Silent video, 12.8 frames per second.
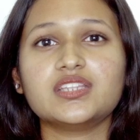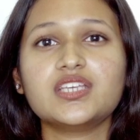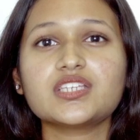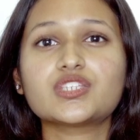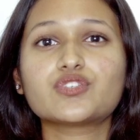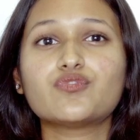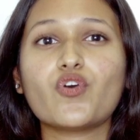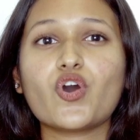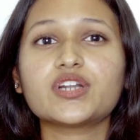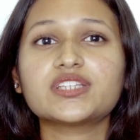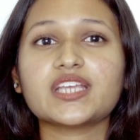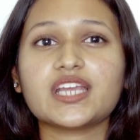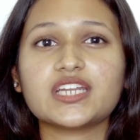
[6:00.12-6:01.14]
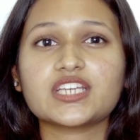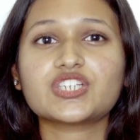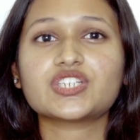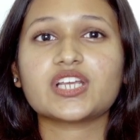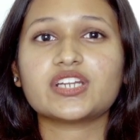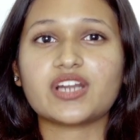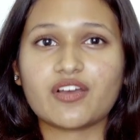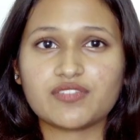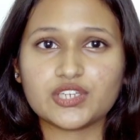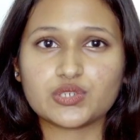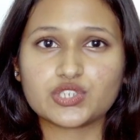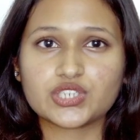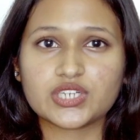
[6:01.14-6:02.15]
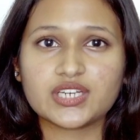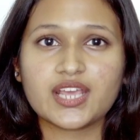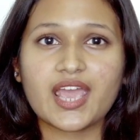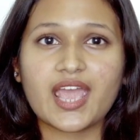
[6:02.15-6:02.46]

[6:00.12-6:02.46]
This fourth industrial revolution